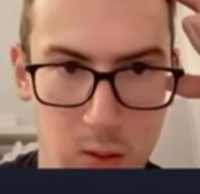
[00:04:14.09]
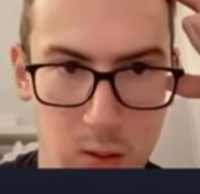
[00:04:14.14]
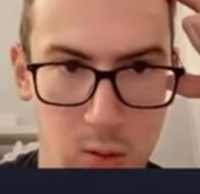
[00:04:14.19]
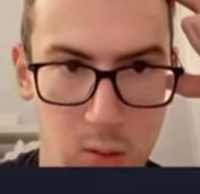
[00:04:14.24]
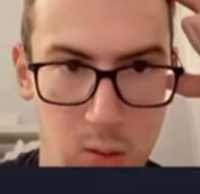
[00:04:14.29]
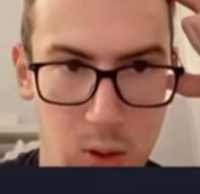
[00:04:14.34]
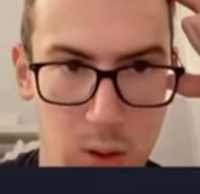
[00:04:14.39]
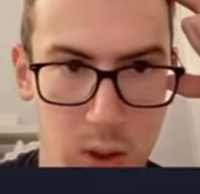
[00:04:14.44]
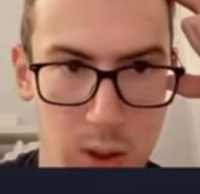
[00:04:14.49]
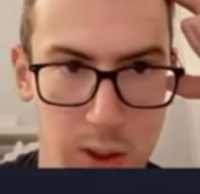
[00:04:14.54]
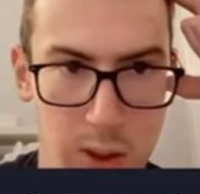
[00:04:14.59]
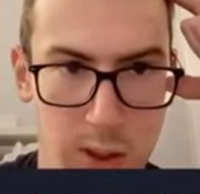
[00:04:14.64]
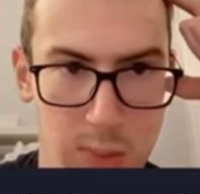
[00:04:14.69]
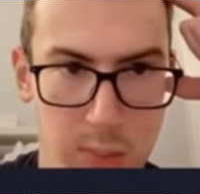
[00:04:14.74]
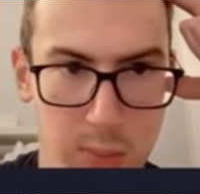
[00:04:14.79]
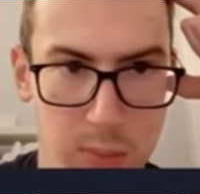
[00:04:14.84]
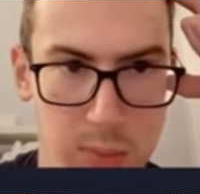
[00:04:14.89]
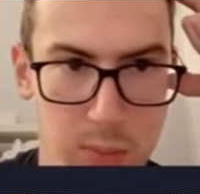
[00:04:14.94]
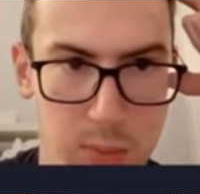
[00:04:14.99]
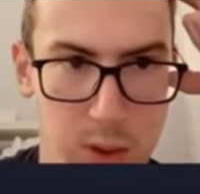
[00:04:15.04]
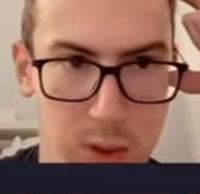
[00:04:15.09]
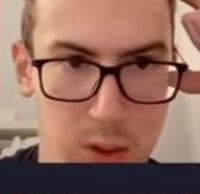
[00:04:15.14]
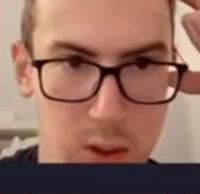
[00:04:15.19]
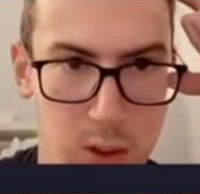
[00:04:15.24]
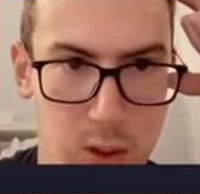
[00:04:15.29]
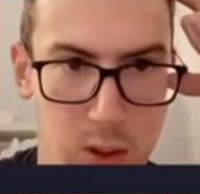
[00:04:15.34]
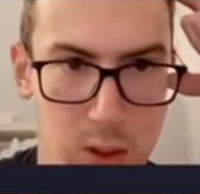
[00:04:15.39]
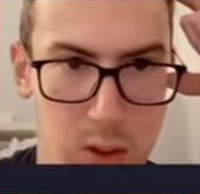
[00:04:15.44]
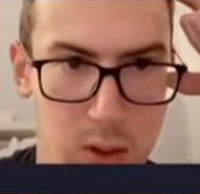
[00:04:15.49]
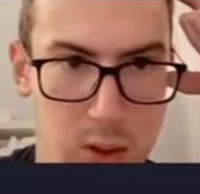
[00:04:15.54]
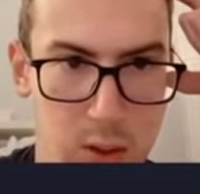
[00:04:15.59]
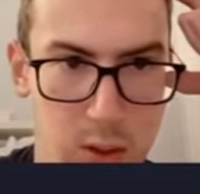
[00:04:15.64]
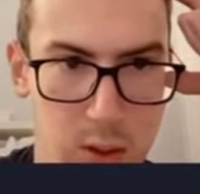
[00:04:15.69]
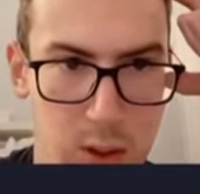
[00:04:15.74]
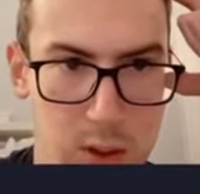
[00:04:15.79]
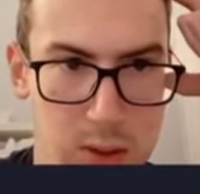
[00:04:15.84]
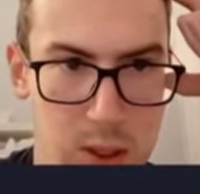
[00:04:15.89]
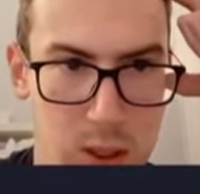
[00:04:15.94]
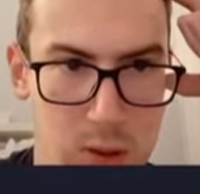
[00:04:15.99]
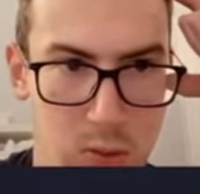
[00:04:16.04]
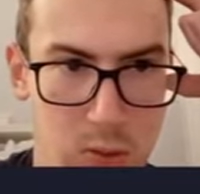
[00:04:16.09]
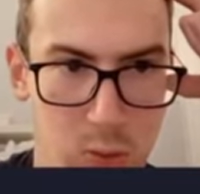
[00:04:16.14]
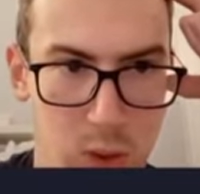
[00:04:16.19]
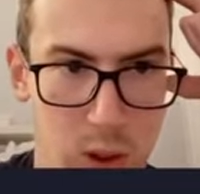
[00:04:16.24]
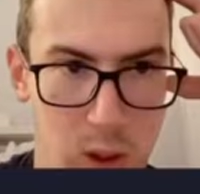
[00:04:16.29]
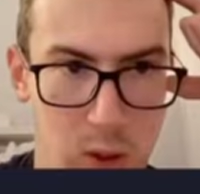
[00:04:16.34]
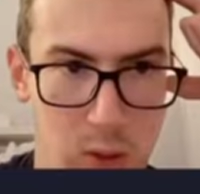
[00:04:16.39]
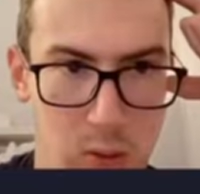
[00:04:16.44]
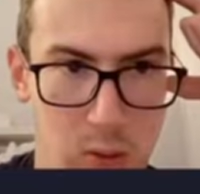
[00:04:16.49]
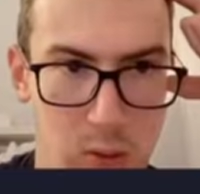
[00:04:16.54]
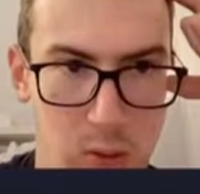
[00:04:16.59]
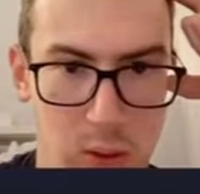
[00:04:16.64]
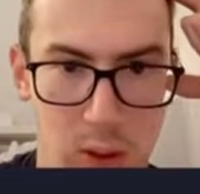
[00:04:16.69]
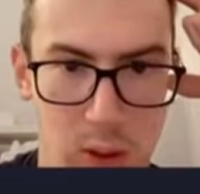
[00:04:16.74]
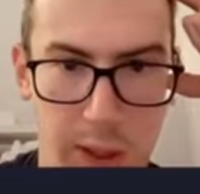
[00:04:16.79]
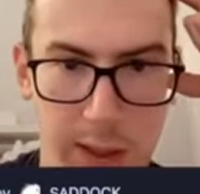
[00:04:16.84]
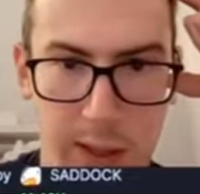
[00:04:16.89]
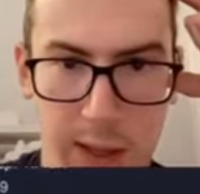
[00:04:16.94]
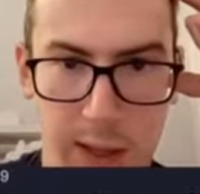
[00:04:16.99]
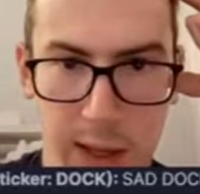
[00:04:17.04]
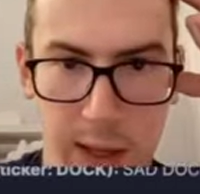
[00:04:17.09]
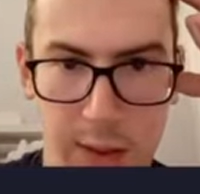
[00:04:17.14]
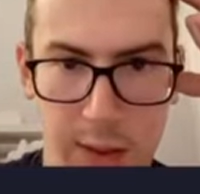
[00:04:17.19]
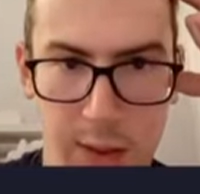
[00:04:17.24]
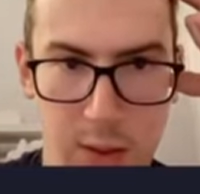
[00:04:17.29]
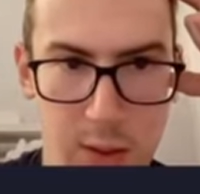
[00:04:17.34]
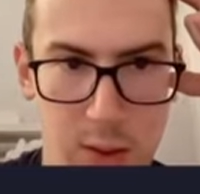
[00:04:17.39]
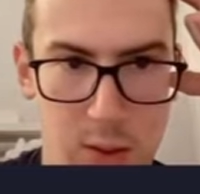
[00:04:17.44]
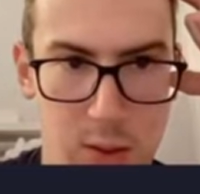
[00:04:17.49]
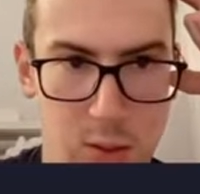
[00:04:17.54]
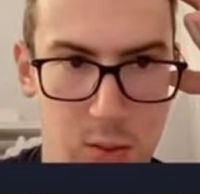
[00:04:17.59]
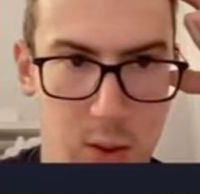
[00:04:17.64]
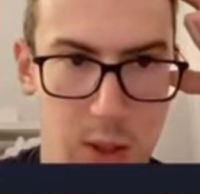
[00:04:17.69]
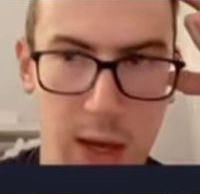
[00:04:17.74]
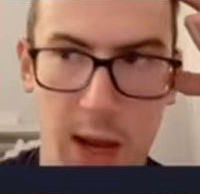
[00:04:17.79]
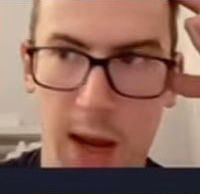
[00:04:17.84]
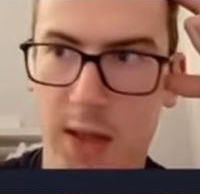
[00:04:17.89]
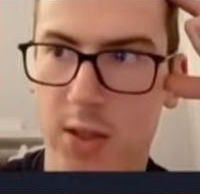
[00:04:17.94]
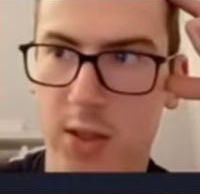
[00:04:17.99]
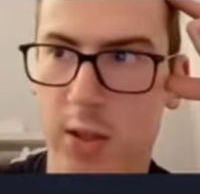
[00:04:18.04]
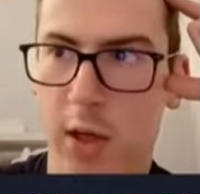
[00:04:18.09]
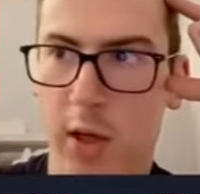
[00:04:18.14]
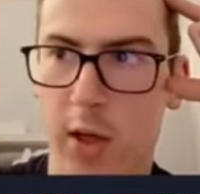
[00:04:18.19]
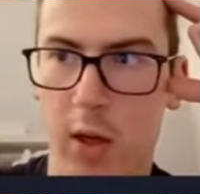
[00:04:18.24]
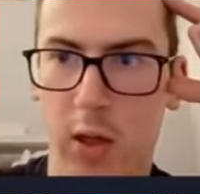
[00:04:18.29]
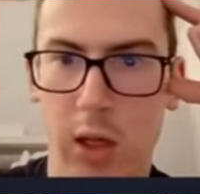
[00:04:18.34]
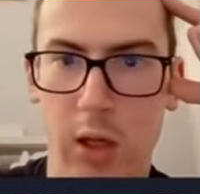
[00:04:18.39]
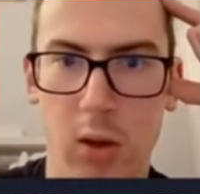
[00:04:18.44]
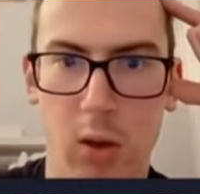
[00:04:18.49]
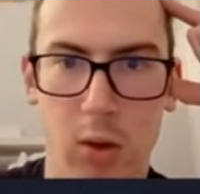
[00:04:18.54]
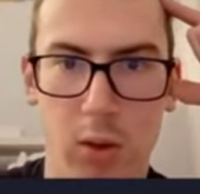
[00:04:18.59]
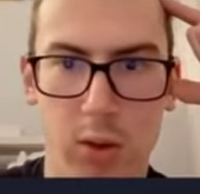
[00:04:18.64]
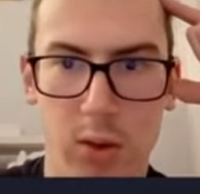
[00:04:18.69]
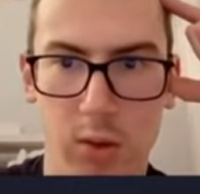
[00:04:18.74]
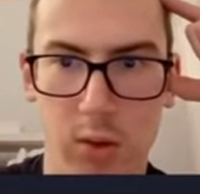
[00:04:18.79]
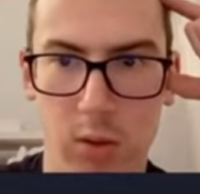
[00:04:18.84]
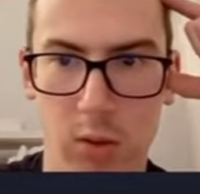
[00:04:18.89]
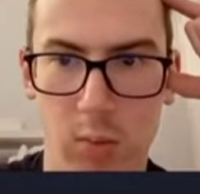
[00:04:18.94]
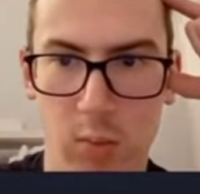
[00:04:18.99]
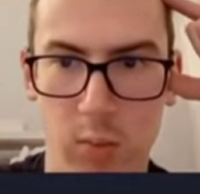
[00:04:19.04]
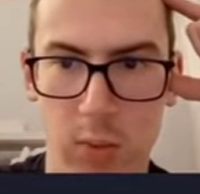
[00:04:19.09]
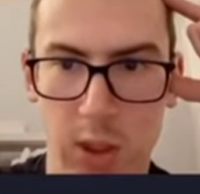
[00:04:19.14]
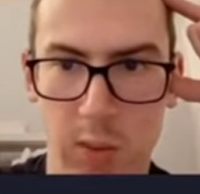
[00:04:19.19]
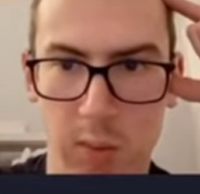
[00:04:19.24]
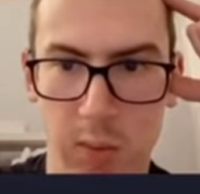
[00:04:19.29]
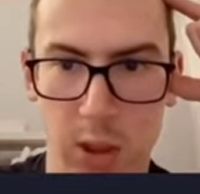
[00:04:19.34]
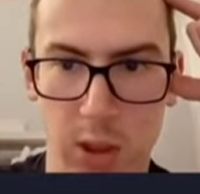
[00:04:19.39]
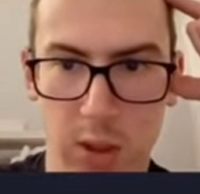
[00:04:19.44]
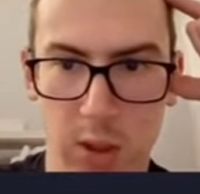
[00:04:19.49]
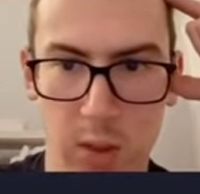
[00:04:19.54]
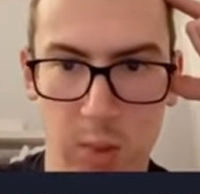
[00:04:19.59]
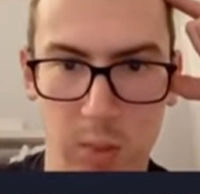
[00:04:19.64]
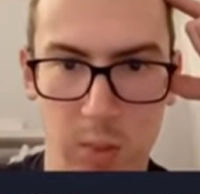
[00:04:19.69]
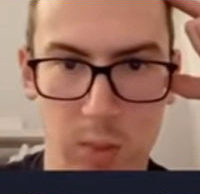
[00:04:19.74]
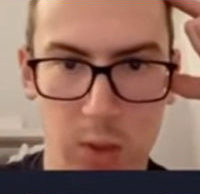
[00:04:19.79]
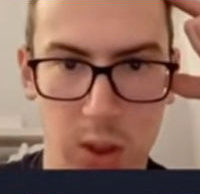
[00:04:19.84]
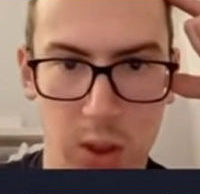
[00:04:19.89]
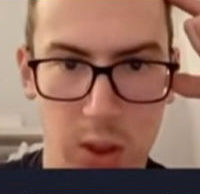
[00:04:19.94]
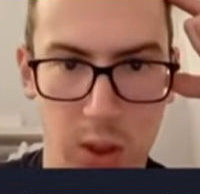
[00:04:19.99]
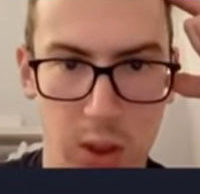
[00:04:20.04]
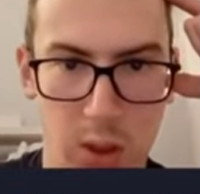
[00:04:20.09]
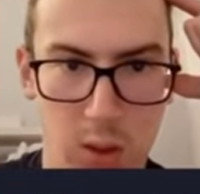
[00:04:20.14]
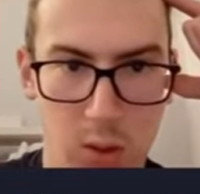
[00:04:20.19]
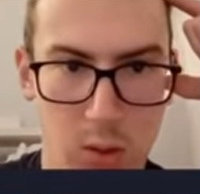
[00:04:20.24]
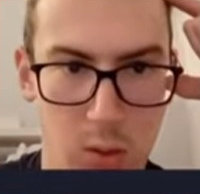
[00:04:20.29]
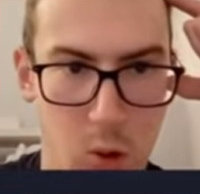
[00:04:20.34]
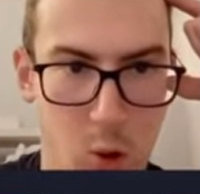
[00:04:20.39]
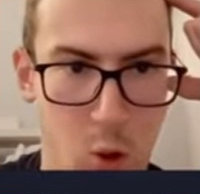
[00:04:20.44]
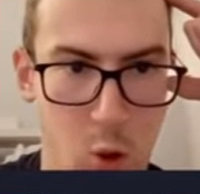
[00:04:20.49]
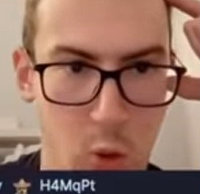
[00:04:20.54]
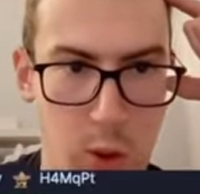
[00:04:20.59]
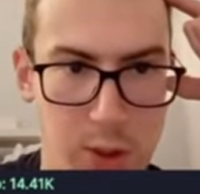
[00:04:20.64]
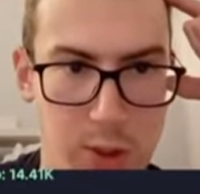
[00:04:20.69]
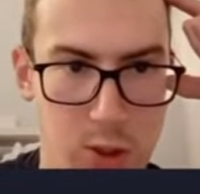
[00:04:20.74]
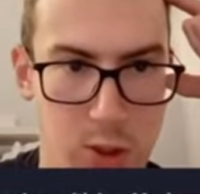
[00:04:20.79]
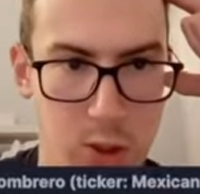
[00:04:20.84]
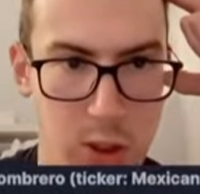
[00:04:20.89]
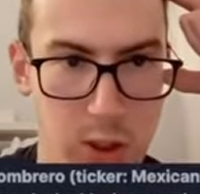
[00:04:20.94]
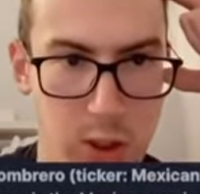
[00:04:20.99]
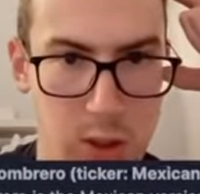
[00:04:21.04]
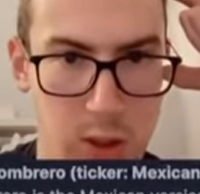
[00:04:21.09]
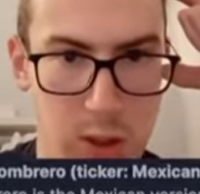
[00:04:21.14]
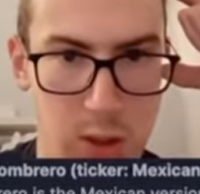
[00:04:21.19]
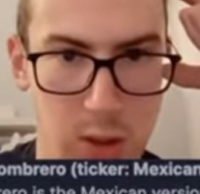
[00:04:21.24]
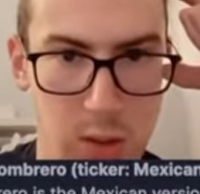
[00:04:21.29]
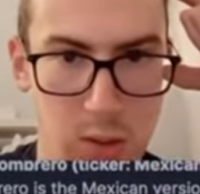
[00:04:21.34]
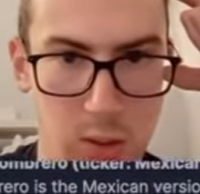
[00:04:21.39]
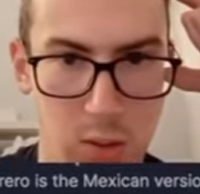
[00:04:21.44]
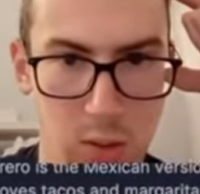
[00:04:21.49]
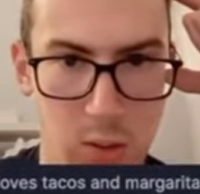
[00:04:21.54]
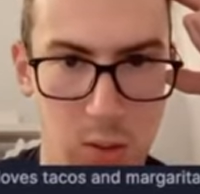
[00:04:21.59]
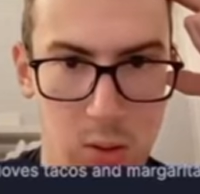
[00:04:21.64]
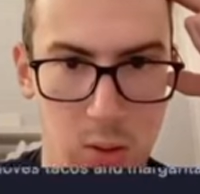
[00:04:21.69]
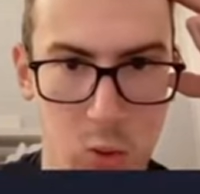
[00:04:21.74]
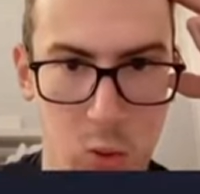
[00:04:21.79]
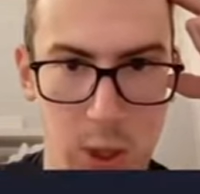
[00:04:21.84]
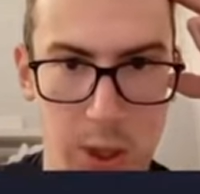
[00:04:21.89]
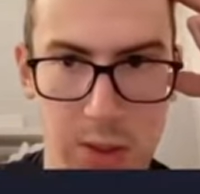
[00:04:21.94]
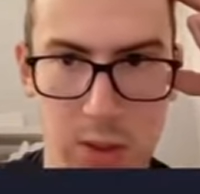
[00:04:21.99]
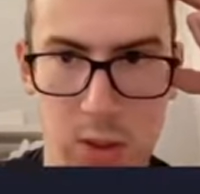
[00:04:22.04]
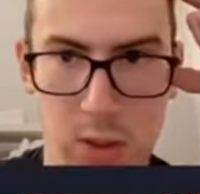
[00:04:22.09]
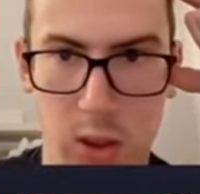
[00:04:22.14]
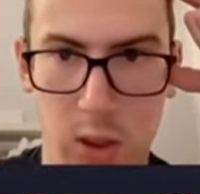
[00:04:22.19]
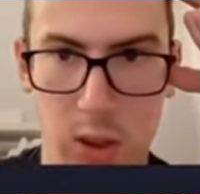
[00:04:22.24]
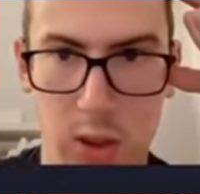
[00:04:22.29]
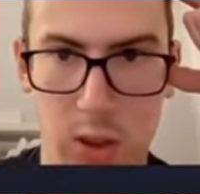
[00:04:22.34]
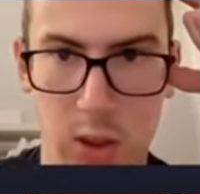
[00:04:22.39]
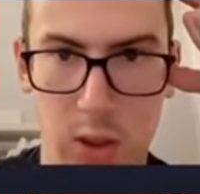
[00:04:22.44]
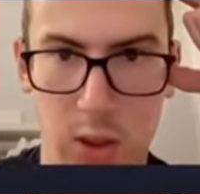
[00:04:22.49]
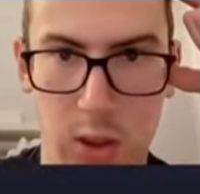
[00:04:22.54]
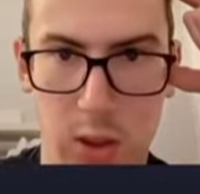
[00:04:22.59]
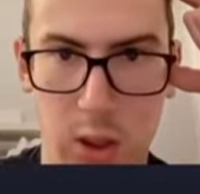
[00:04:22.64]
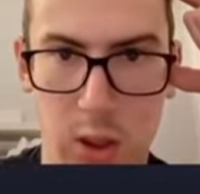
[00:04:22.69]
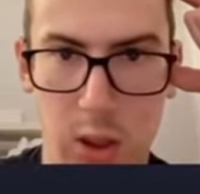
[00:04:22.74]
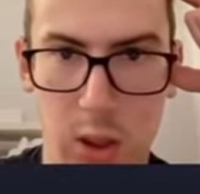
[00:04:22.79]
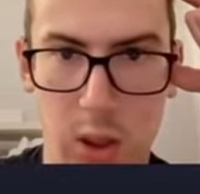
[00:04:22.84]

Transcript: Too high up. This as well, a hey, cat. So cats like are long-term meme here. Always trending, always trending.